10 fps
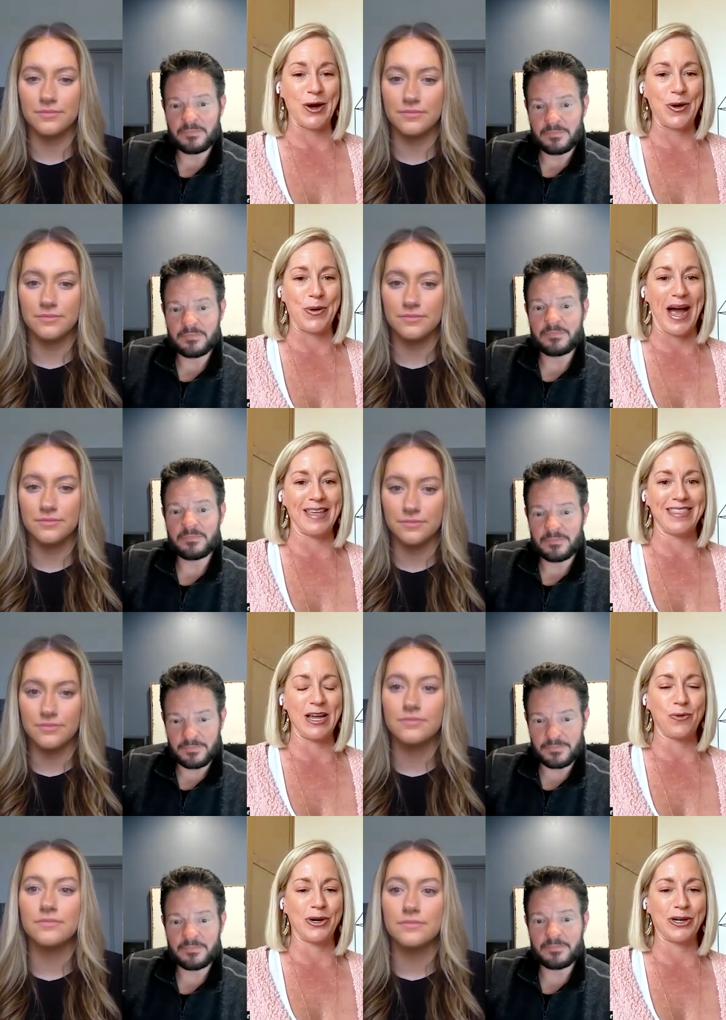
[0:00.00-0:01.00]
Speaker 1: So I
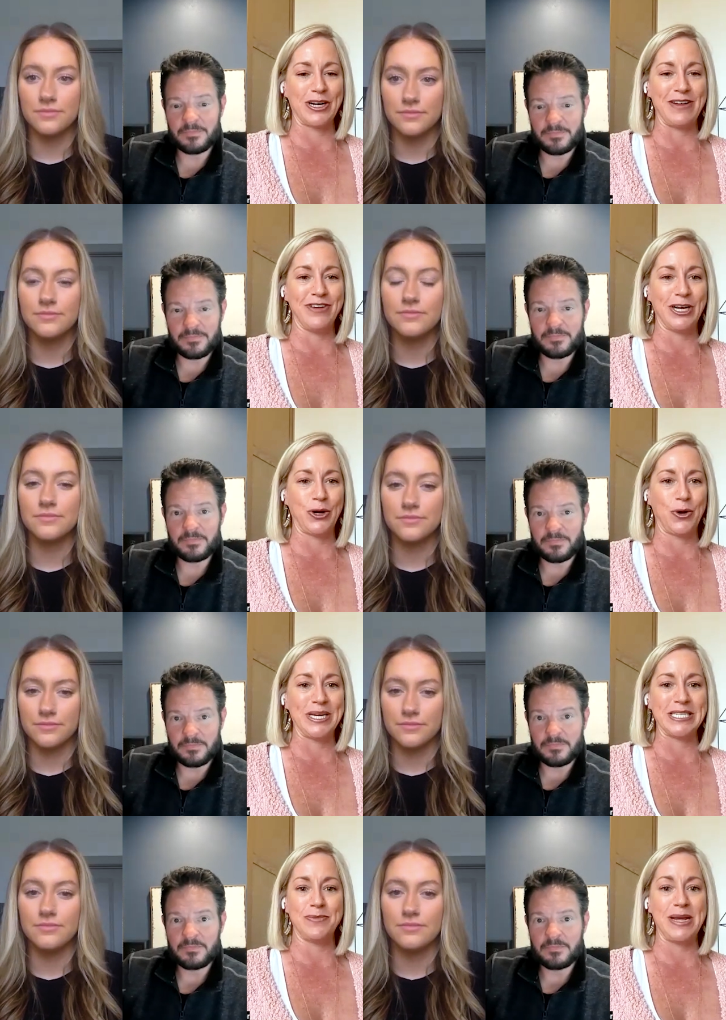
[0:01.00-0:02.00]
think we're even
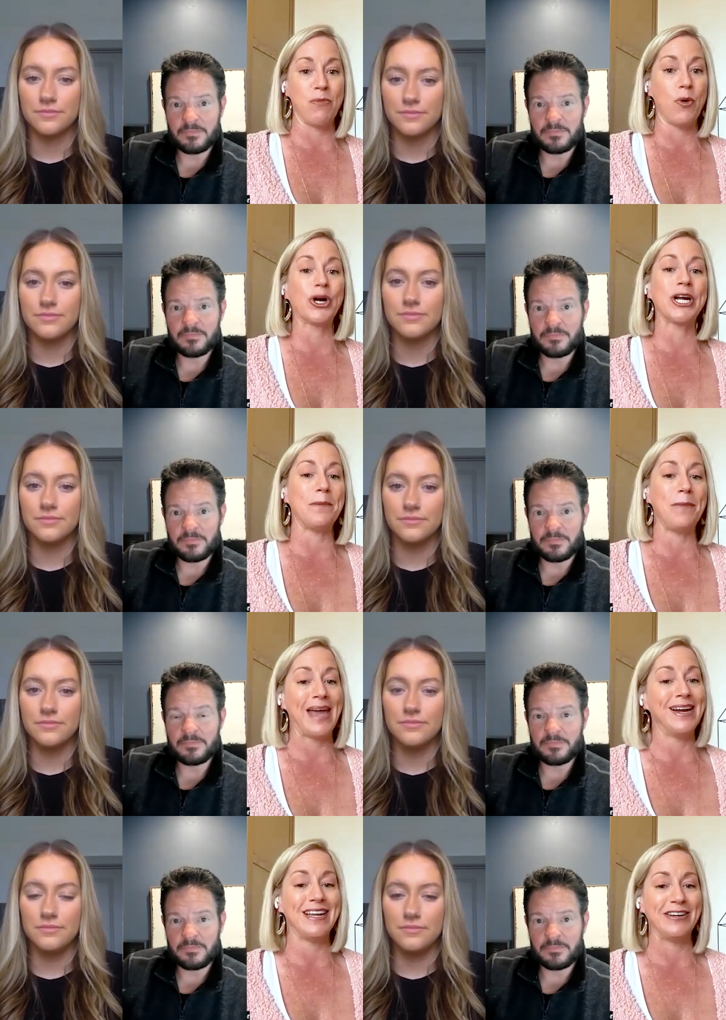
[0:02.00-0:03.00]
going to be more
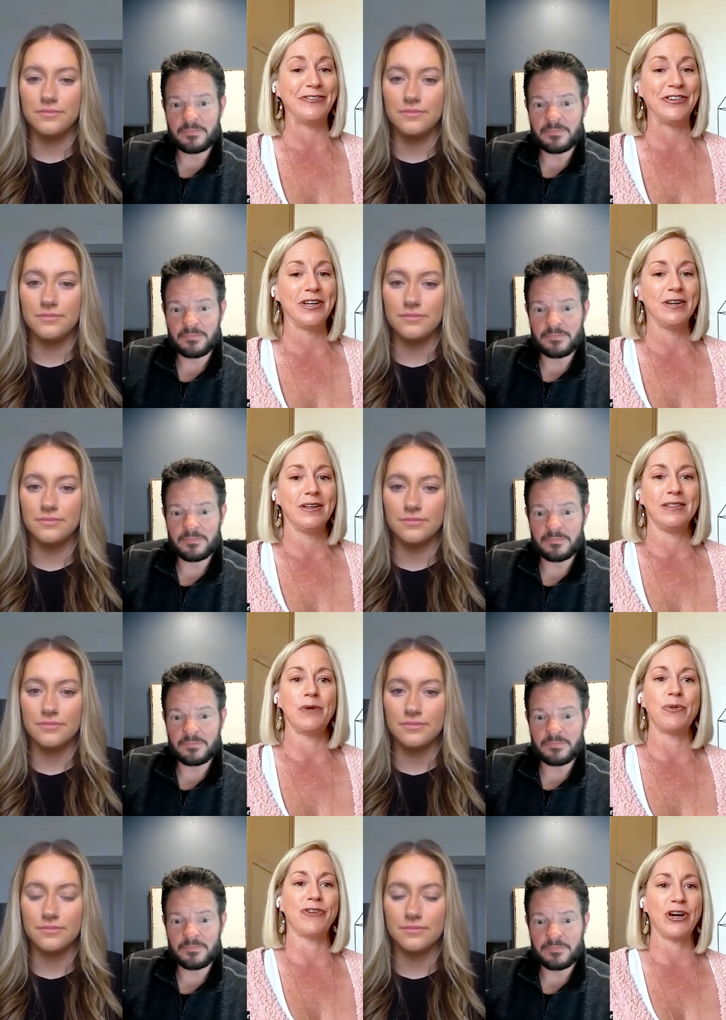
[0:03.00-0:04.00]
competitive
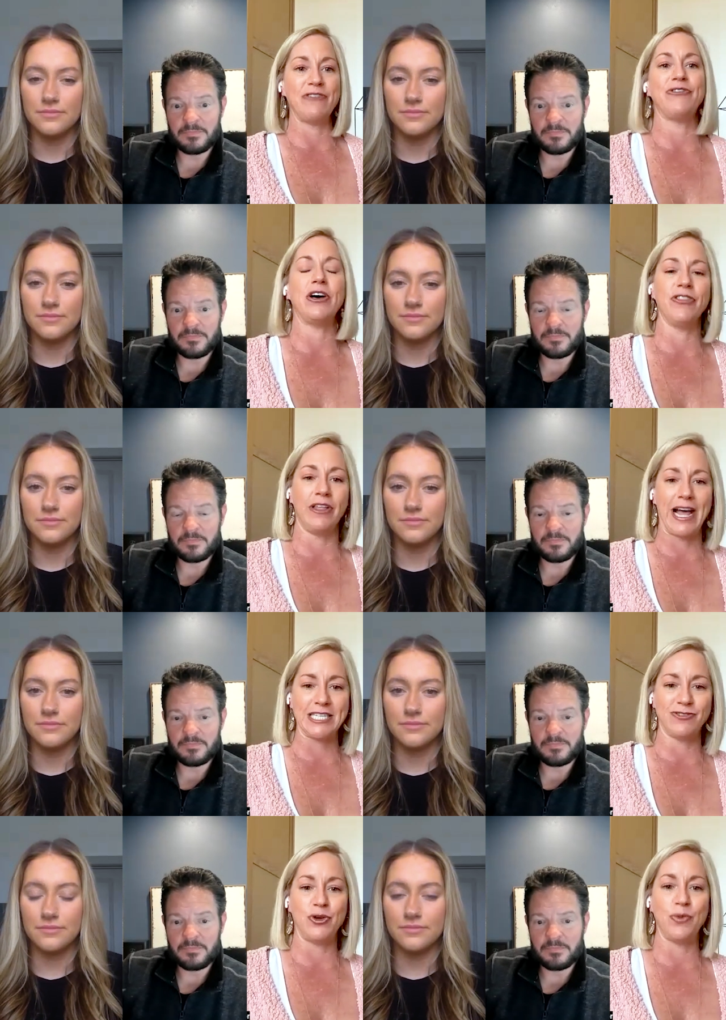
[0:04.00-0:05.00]
than we've already felt the
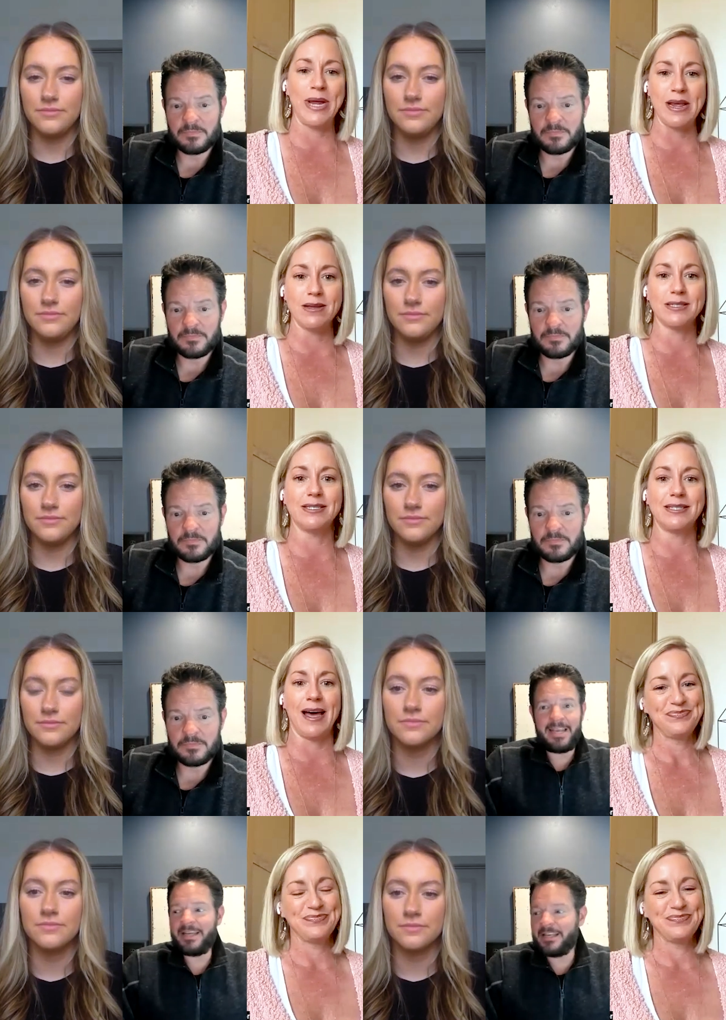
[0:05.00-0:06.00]
last few weeks.
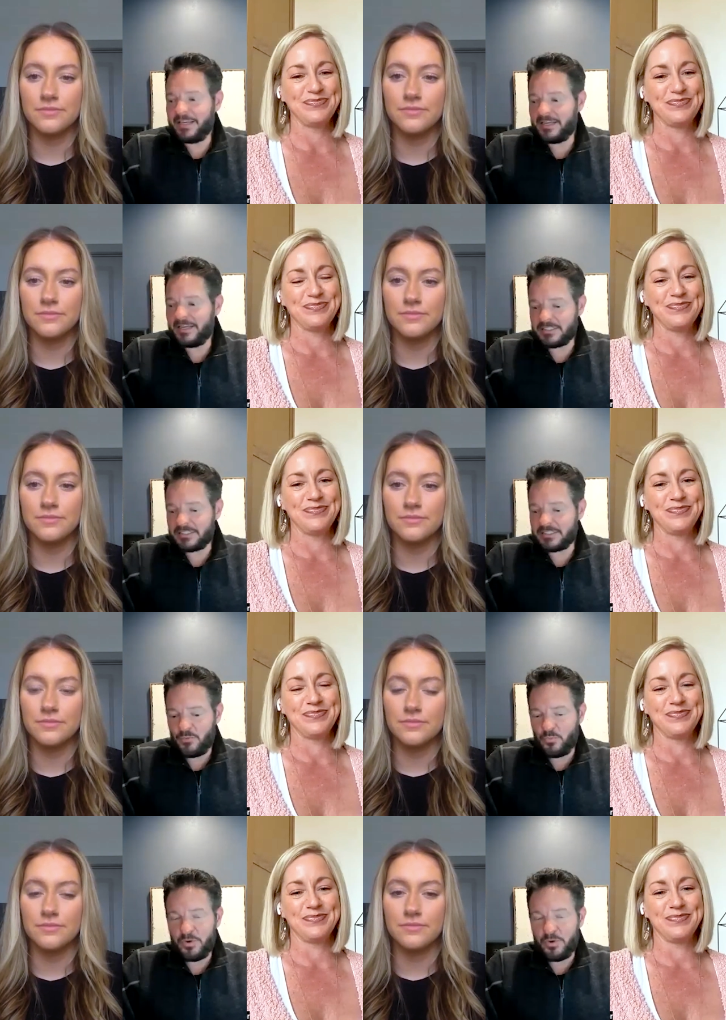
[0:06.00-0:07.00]
Speaker 2: It is. And
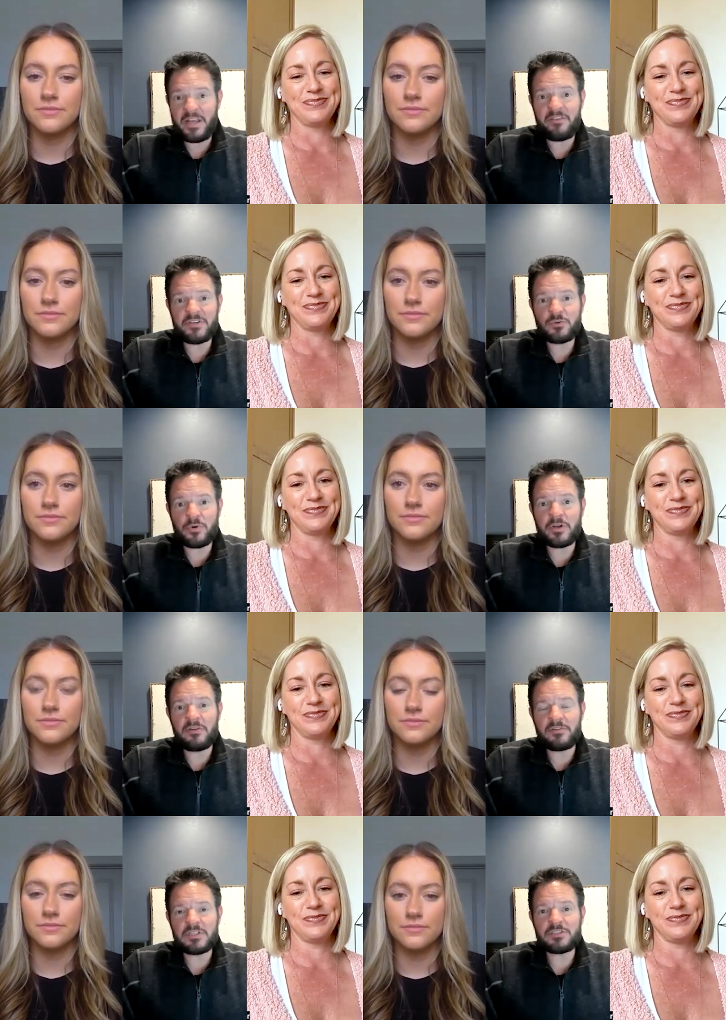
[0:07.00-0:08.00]
with the inventory
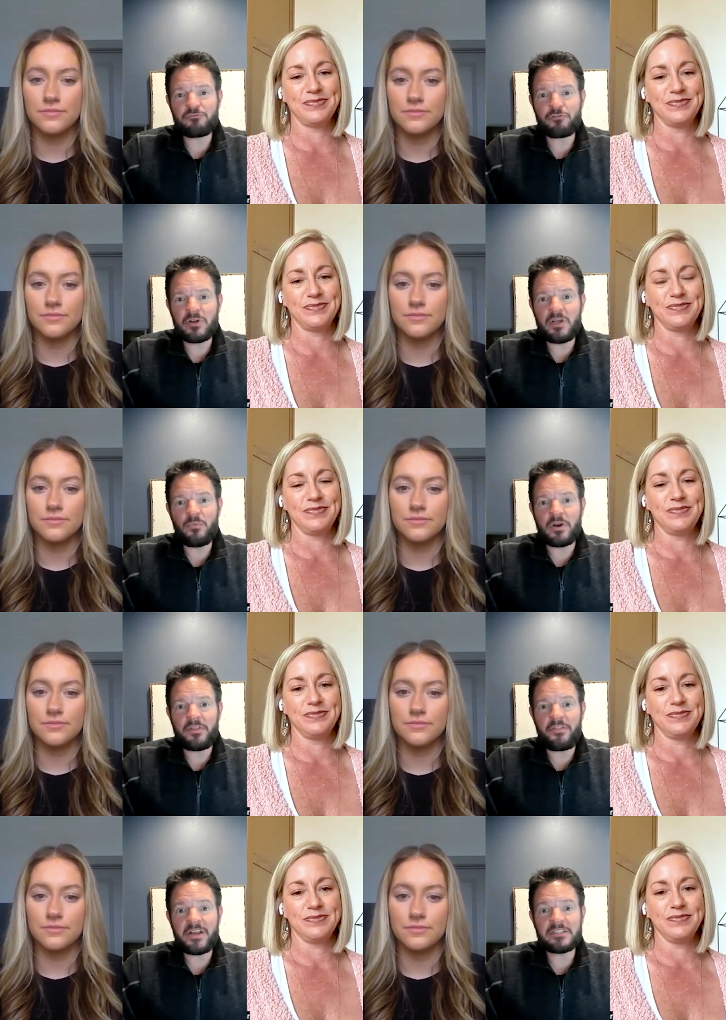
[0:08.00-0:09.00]
levels, that's really one of the
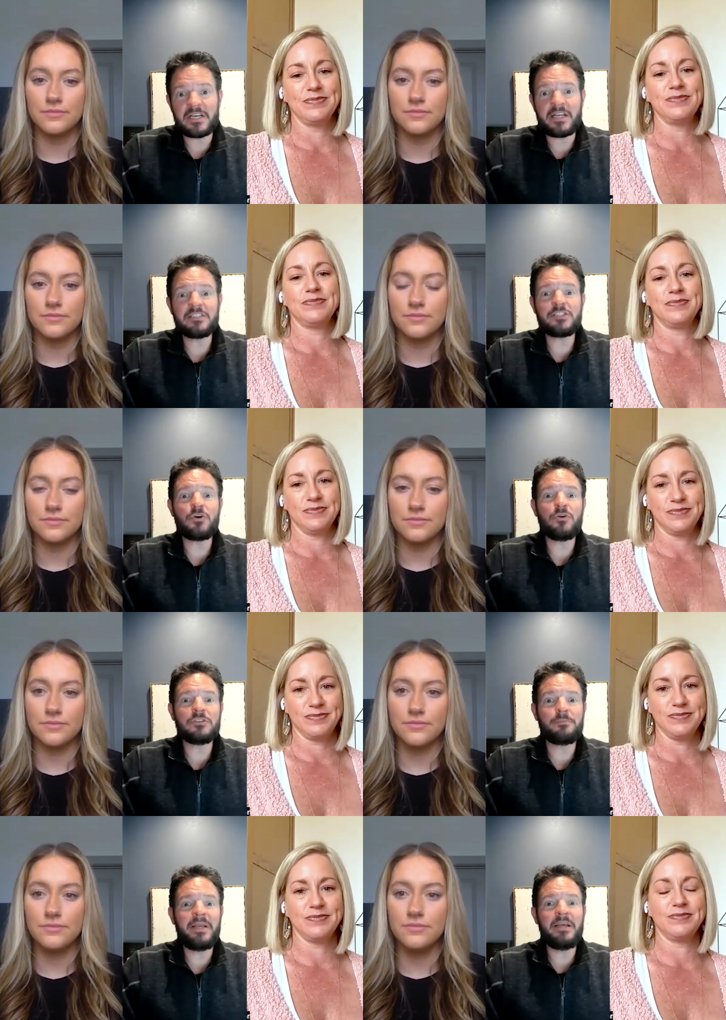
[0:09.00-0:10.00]
things that concerns
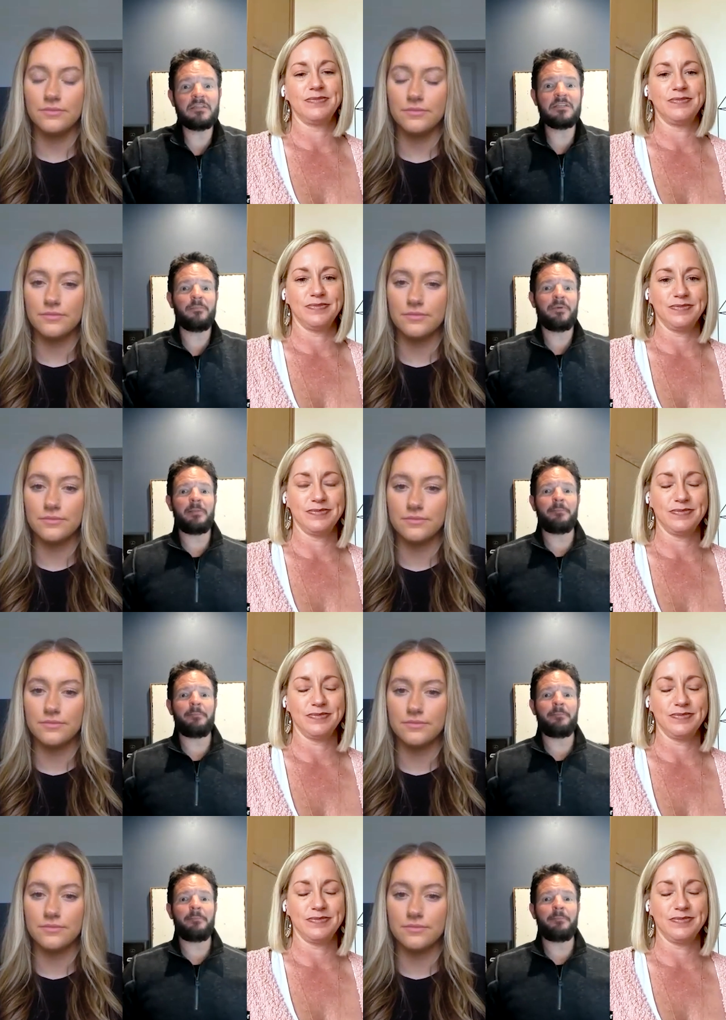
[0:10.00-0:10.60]
me a little bit